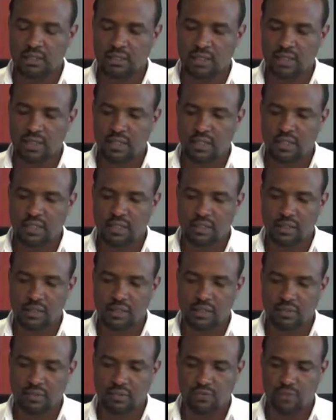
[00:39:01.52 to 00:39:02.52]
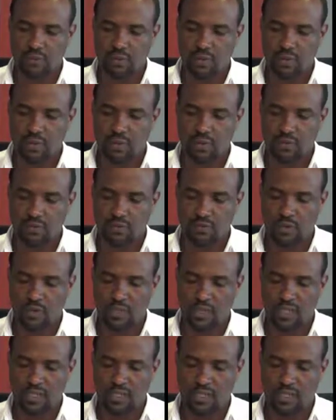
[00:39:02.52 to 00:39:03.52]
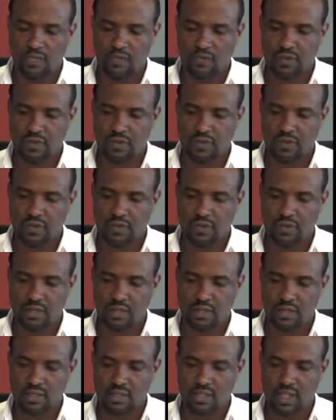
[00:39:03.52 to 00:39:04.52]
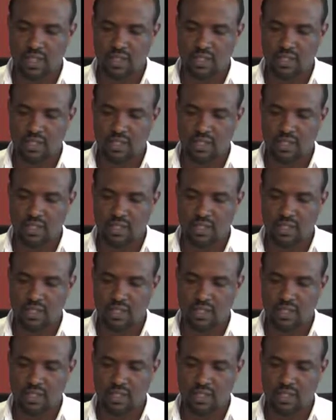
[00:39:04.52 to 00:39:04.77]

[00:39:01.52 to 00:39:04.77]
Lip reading: let us fix the design